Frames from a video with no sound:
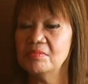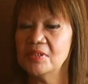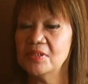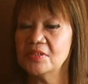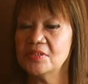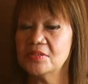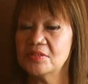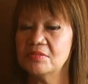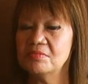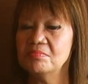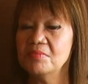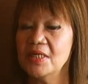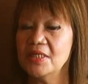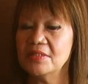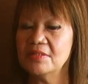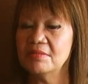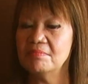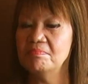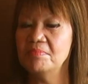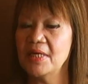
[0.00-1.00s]
is to
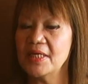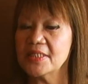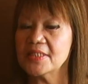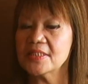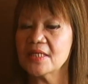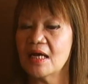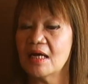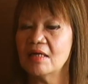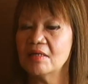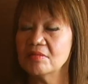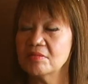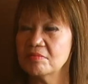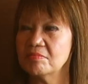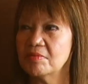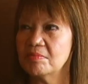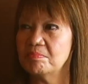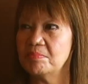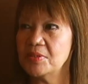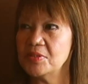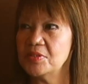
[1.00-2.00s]
make the best out of
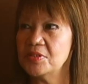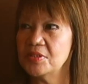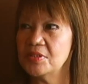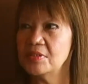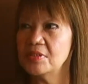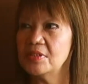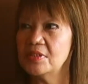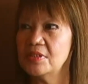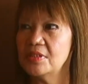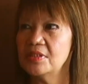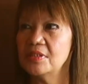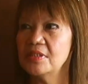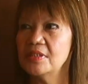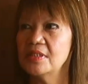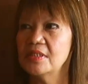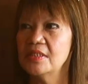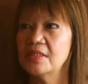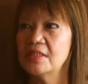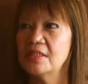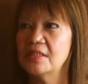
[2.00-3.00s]
a particular
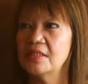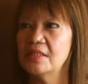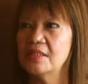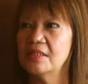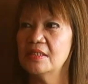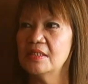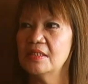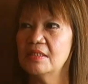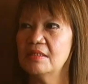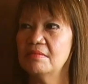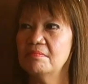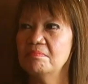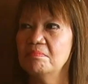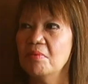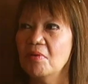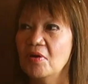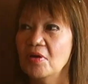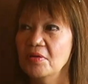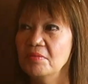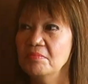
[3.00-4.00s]

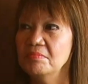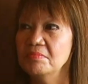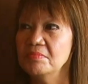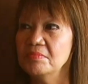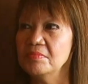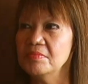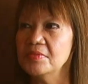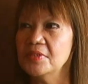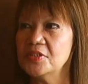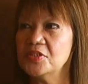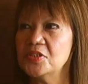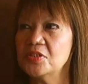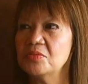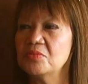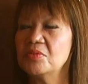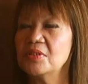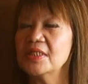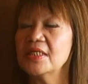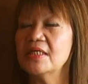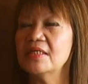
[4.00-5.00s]
poem that you're
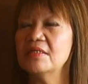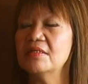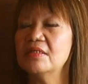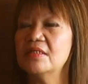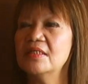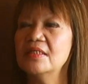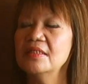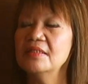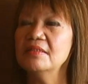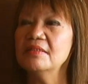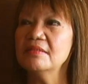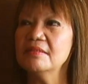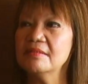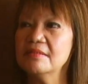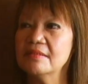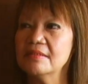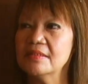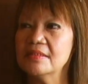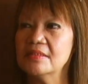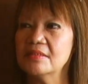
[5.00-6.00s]
working on.
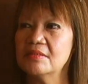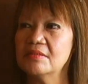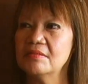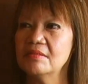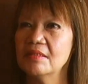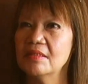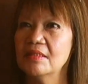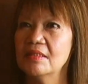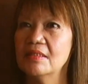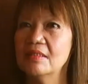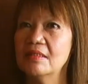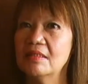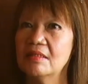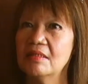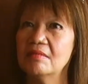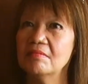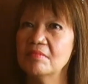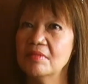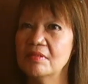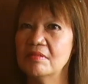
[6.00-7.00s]
So
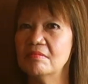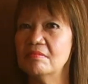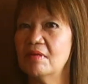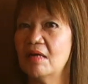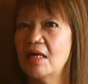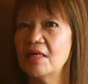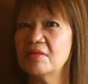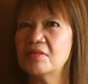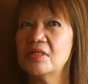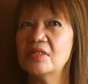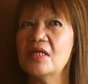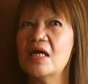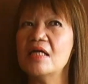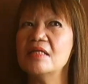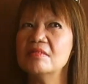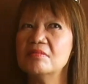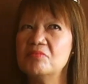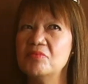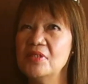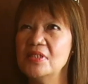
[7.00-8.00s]
I
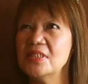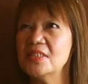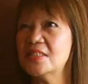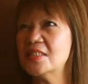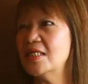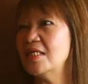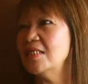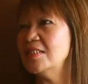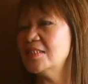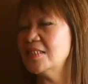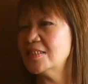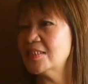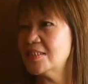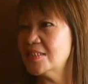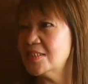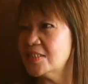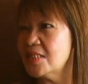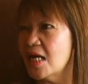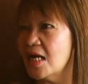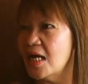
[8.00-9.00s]
cannot really say it's a
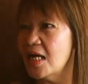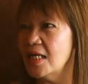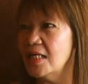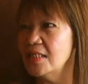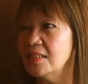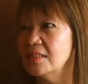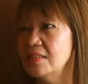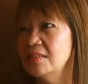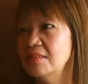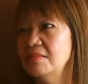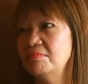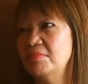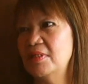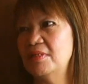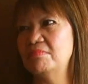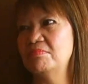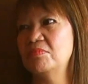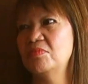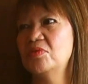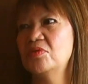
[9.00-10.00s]
style,
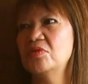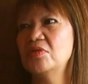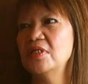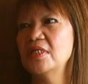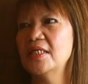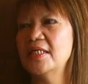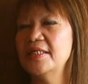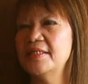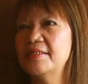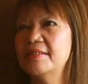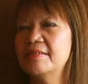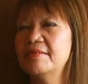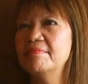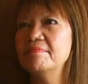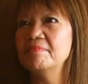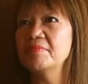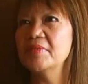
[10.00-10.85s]
but more like a